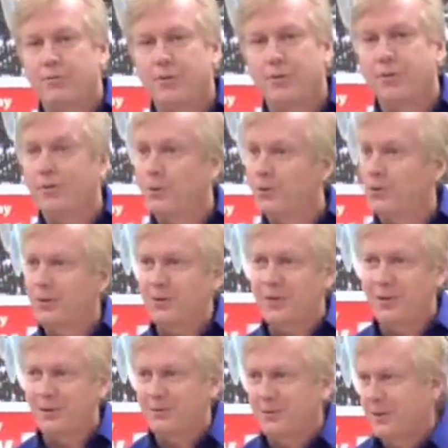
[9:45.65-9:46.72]
to throw in one more
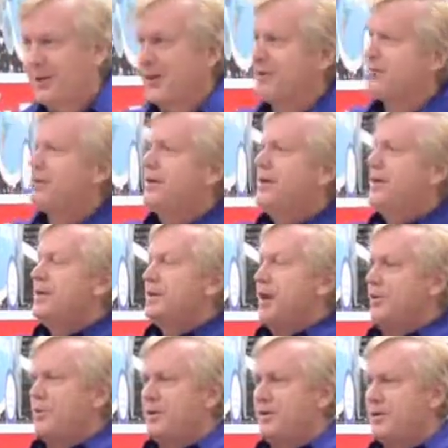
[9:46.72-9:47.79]
carving knife.
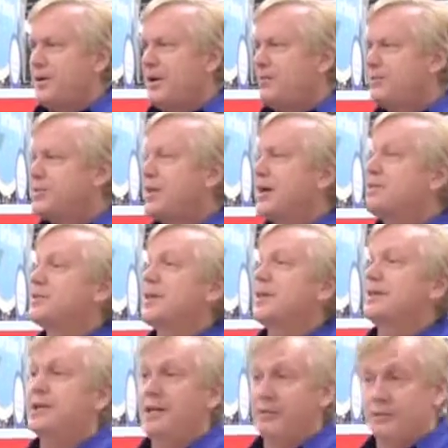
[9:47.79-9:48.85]
Now, we don't advertise
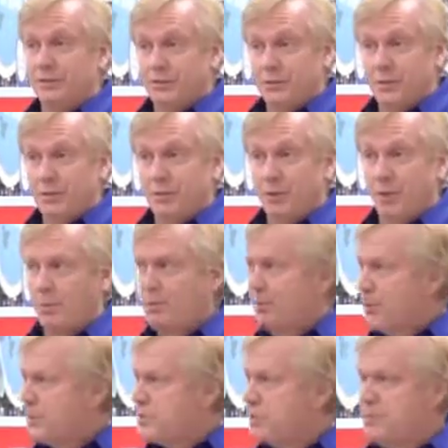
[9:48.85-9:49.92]
on television anymore.
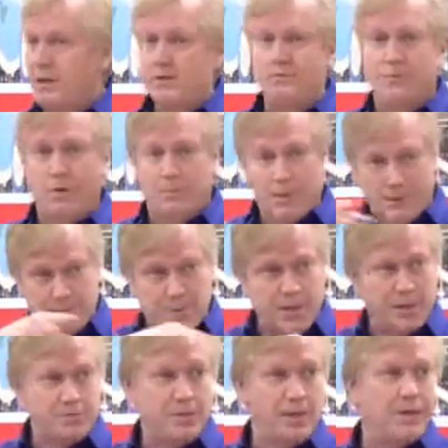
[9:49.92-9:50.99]
What's the best form of
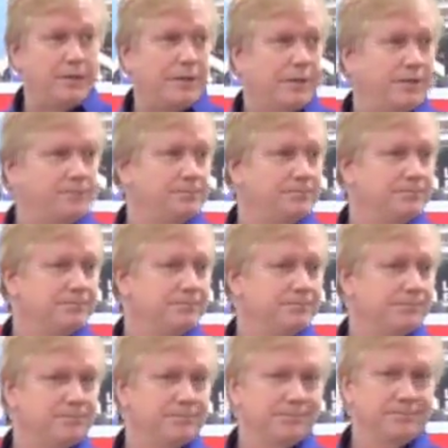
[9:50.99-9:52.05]
advertisement out here?
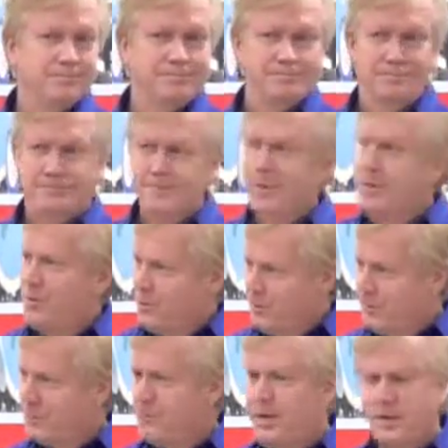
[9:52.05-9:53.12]

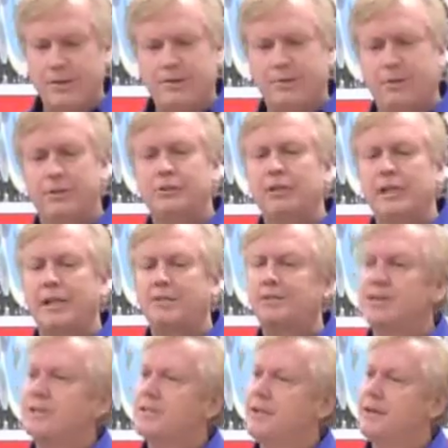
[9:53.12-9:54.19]
Word of mouth. I want you to give
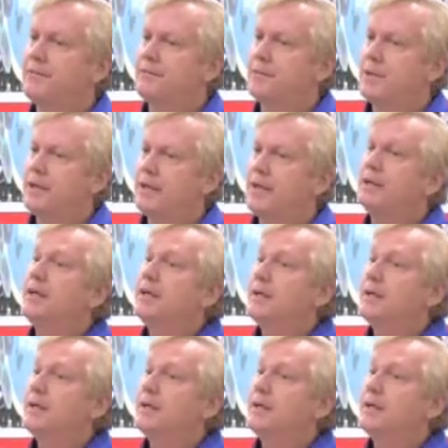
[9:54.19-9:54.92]
this knife away.